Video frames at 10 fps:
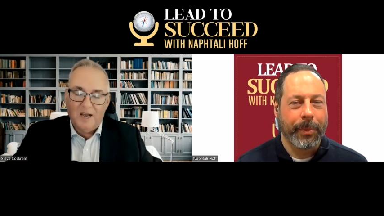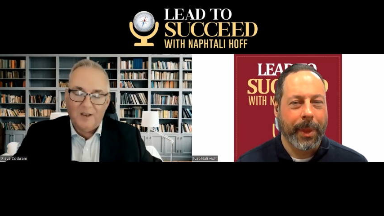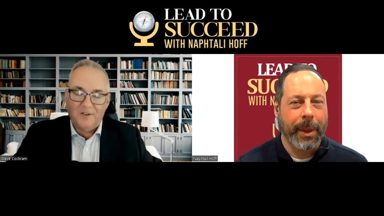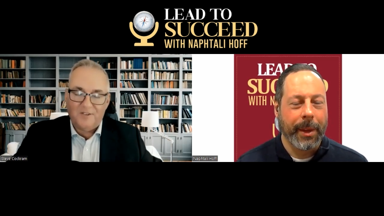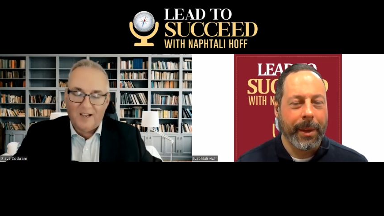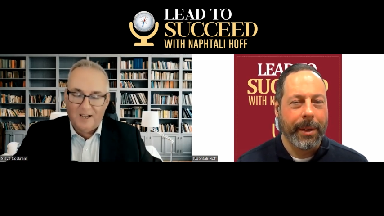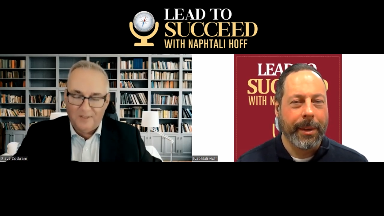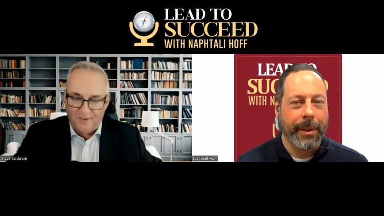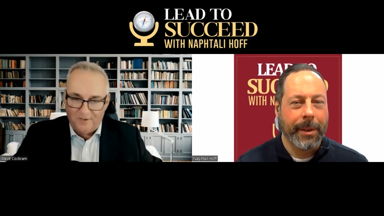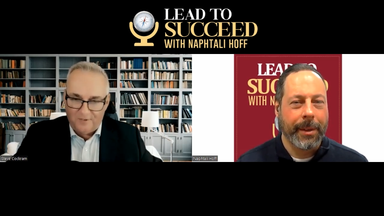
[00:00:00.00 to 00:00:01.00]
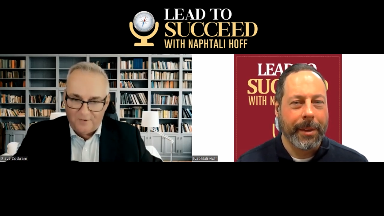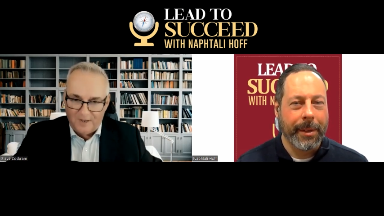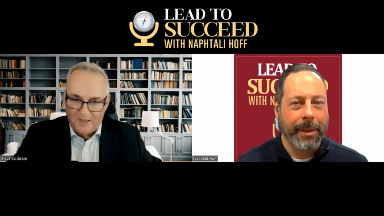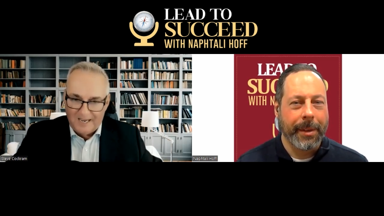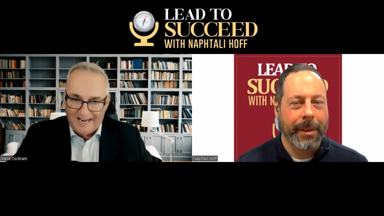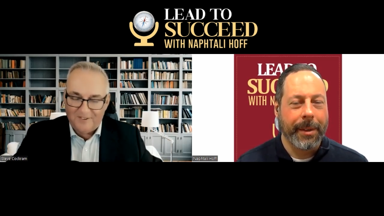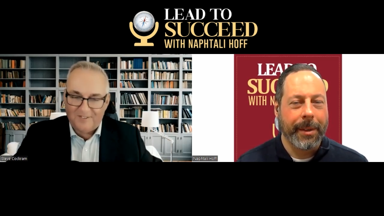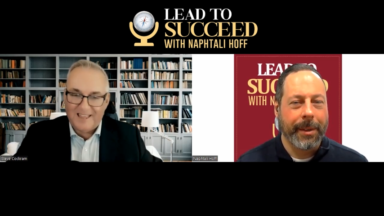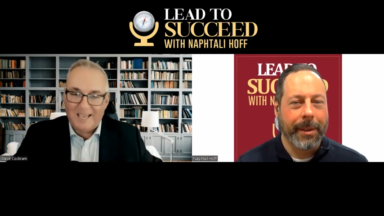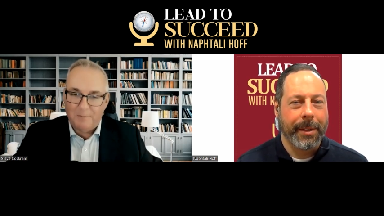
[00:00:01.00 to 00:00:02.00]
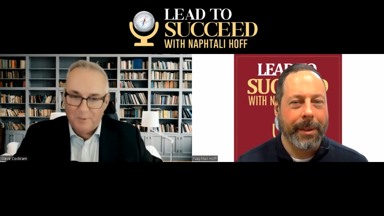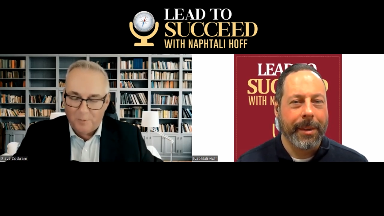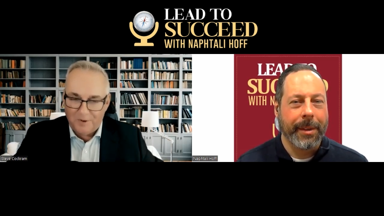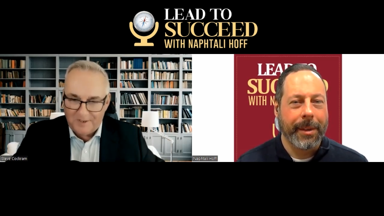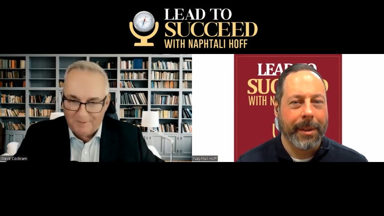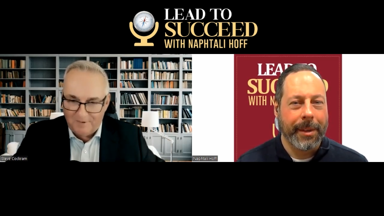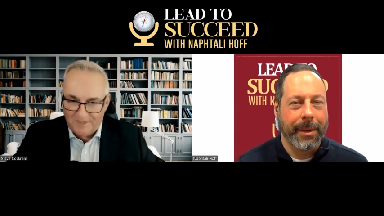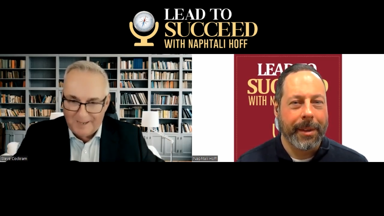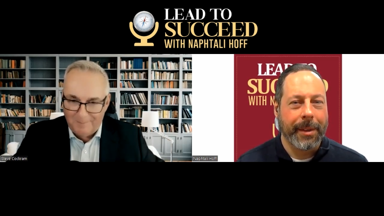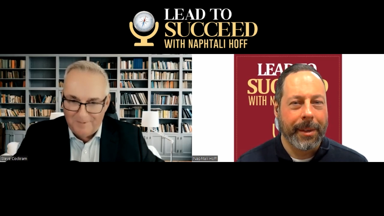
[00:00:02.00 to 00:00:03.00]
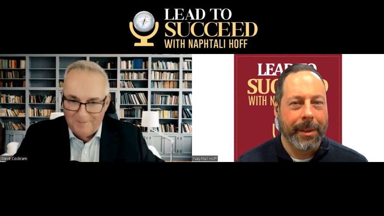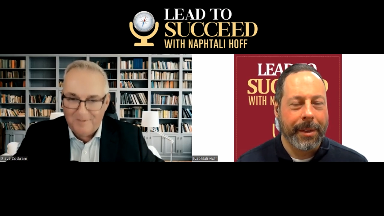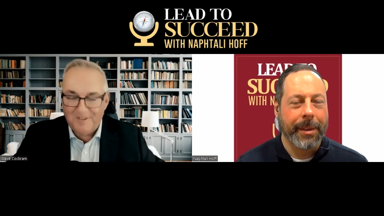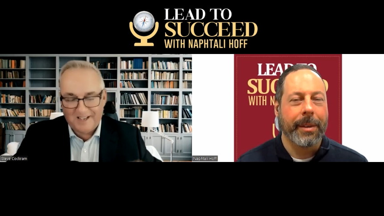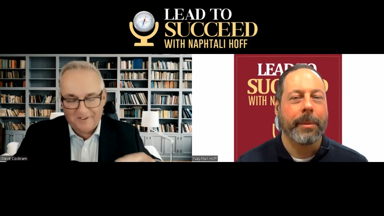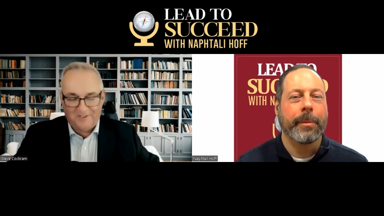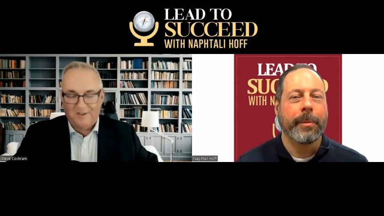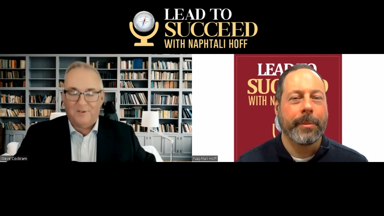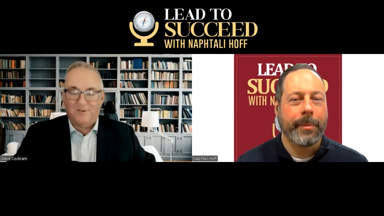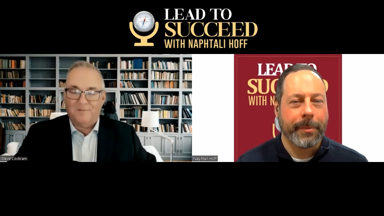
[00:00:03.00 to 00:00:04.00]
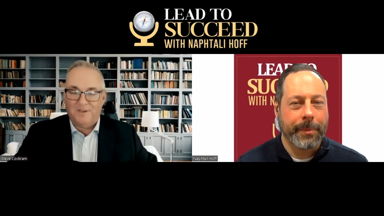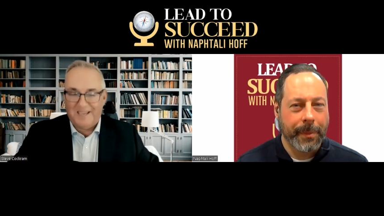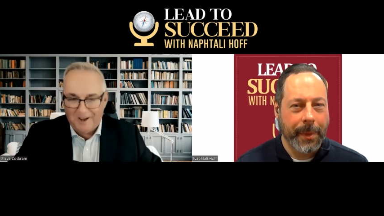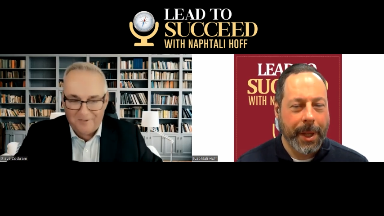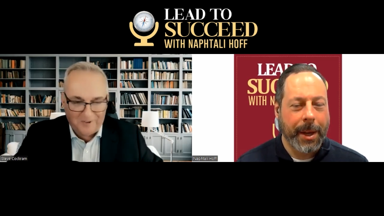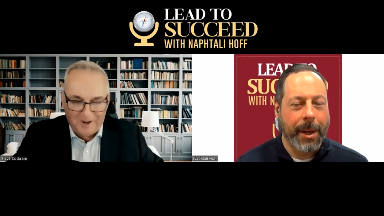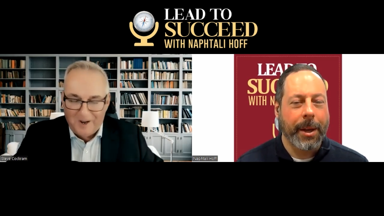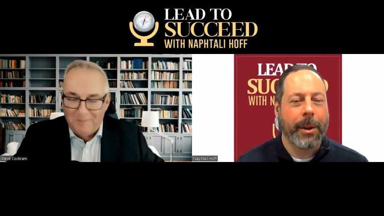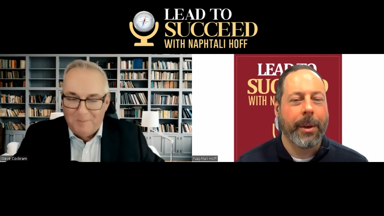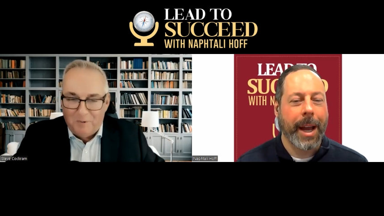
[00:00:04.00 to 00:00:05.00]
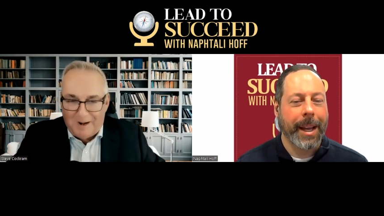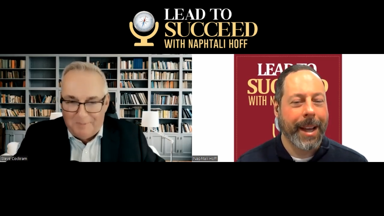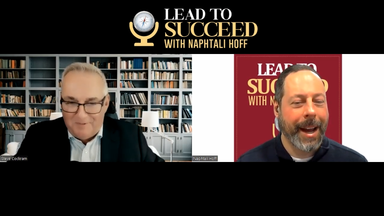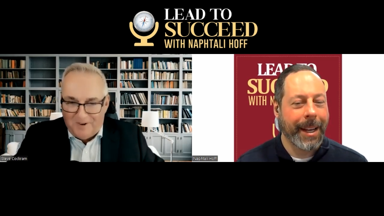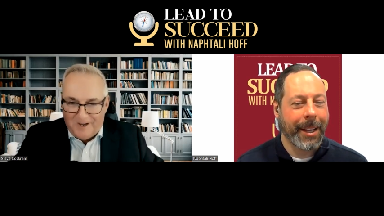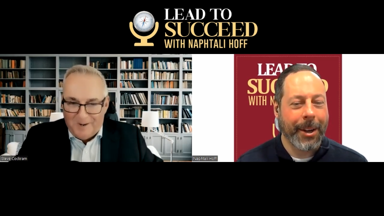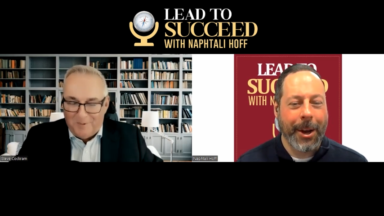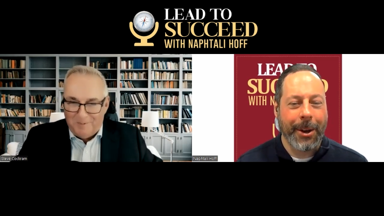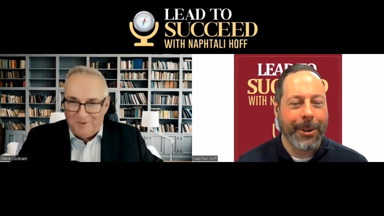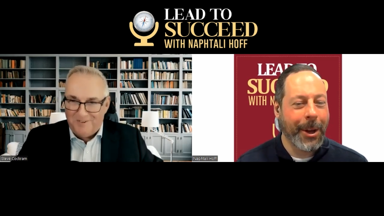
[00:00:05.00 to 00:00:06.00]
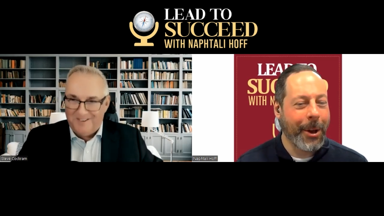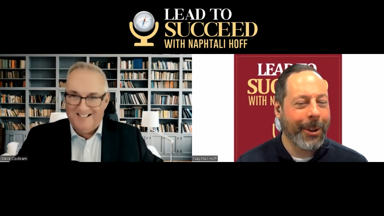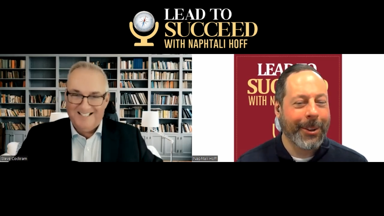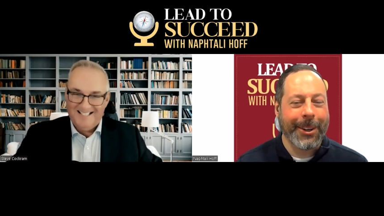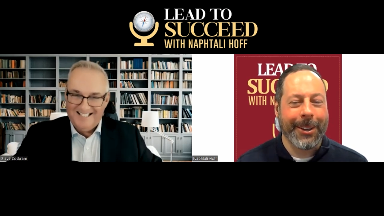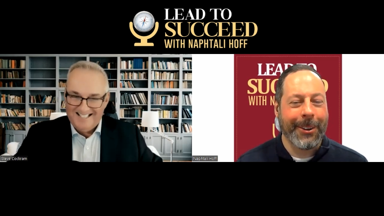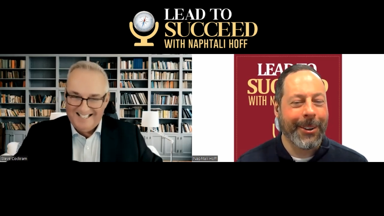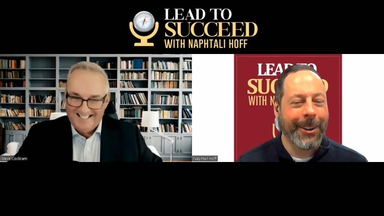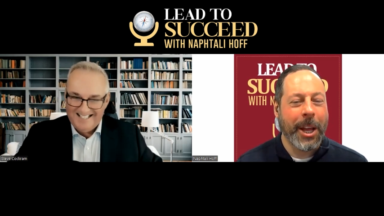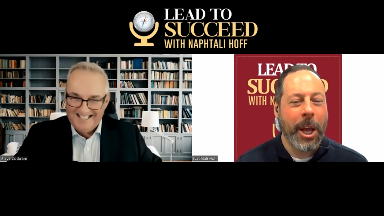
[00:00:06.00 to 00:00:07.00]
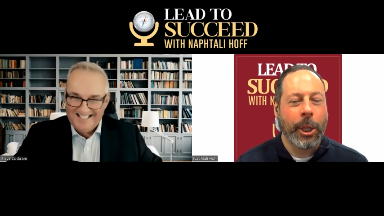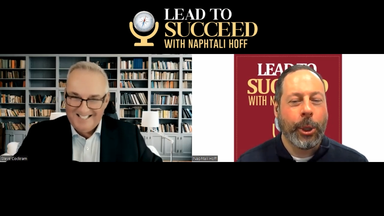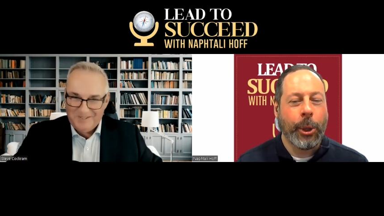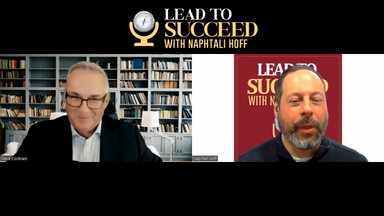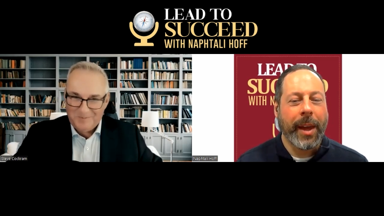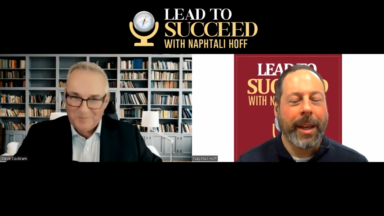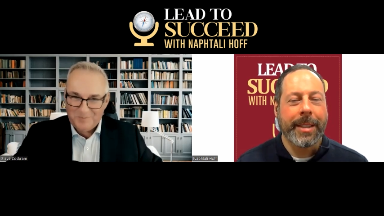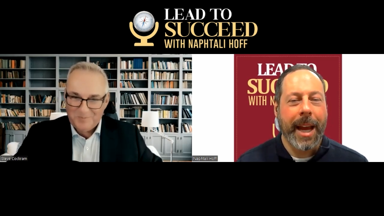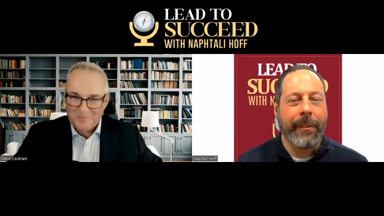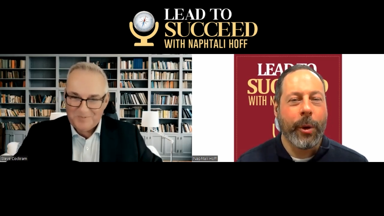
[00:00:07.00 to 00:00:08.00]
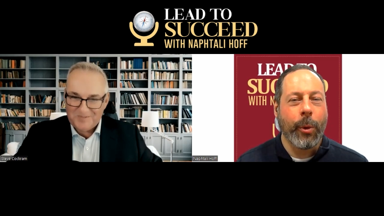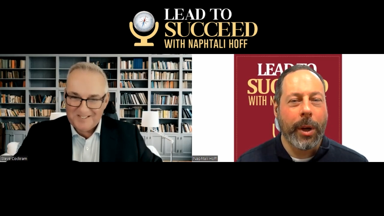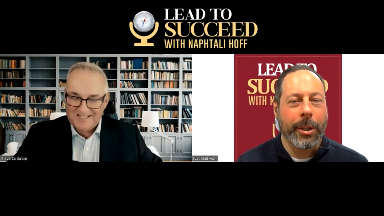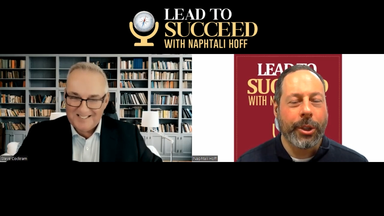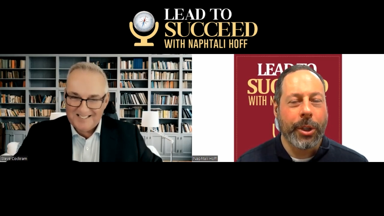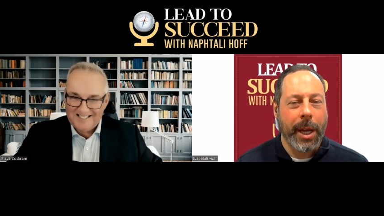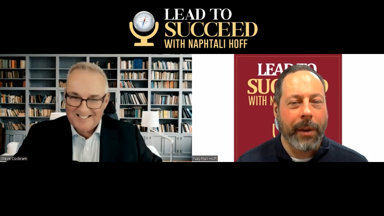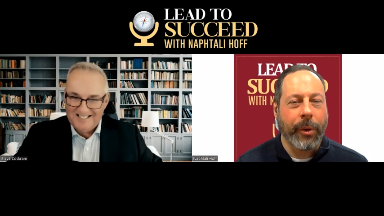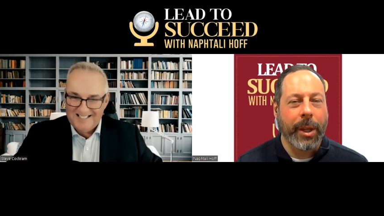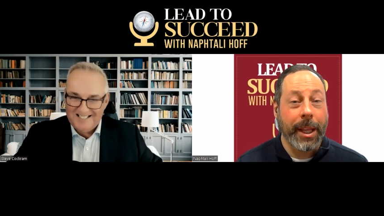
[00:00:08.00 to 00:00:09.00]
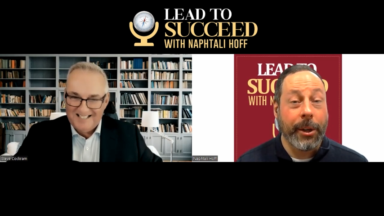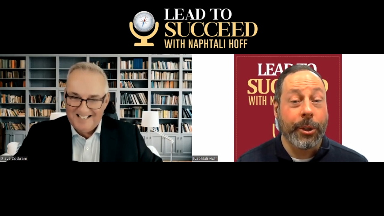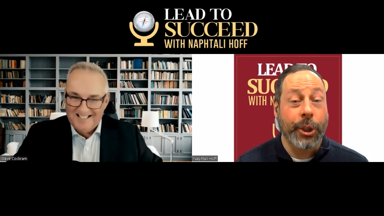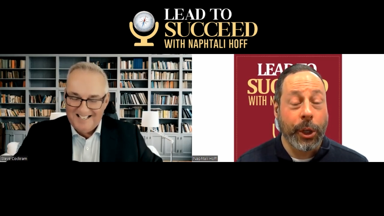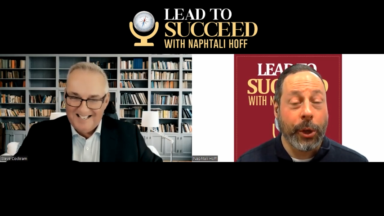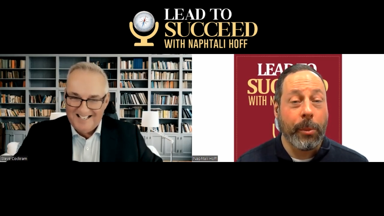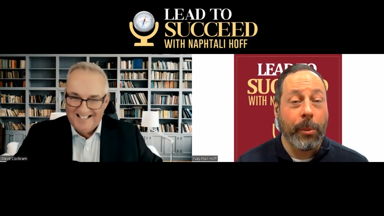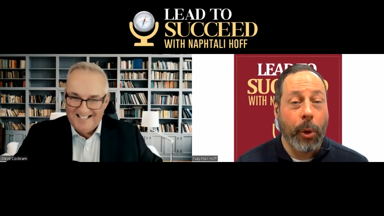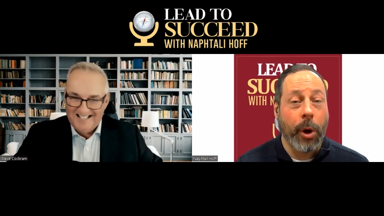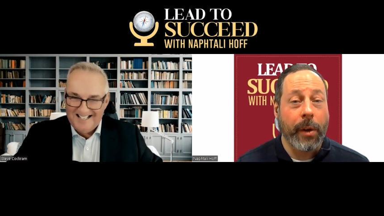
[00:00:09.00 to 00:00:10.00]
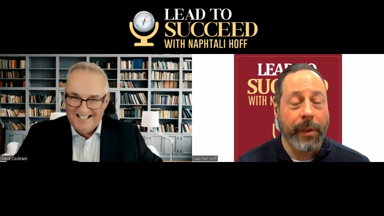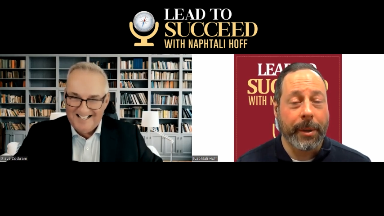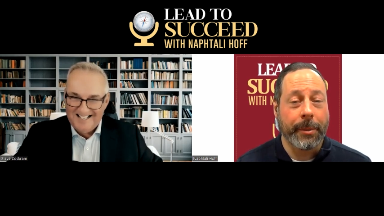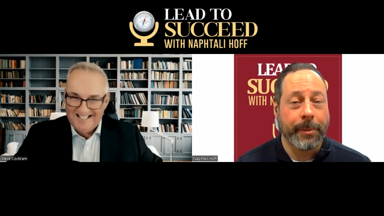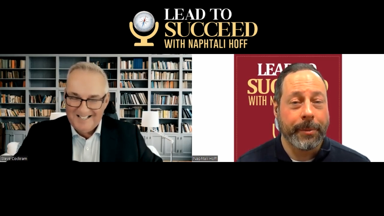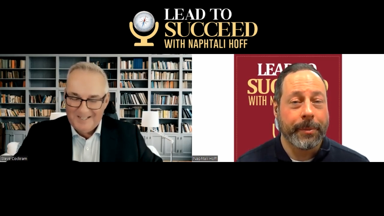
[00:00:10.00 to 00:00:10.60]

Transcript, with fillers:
Speaker 1: unto others as they would want done for them. That's the difference. Mm. Keep going. Sorry, I'll be more uh, rapid. I got it. Oh
Speaker 2: no, all good, all good. Two things everyone should, every leader should do more often.